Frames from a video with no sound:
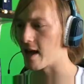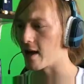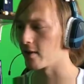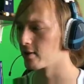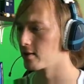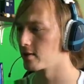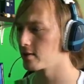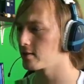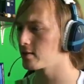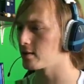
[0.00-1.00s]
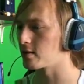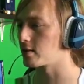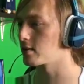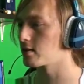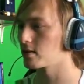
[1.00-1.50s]
now.
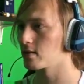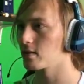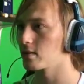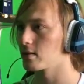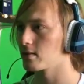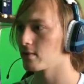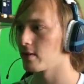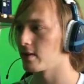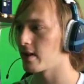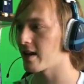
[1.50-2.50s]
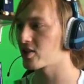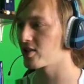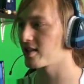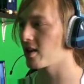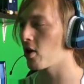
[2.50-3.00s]
Right. Well,
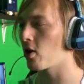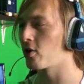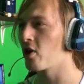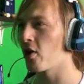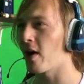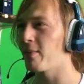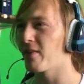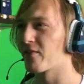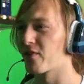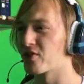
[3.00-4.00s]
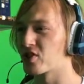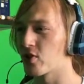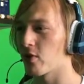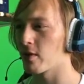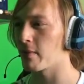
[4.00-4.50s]
actually, oh no, I'm the first
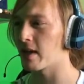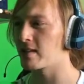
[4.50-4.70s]
score of my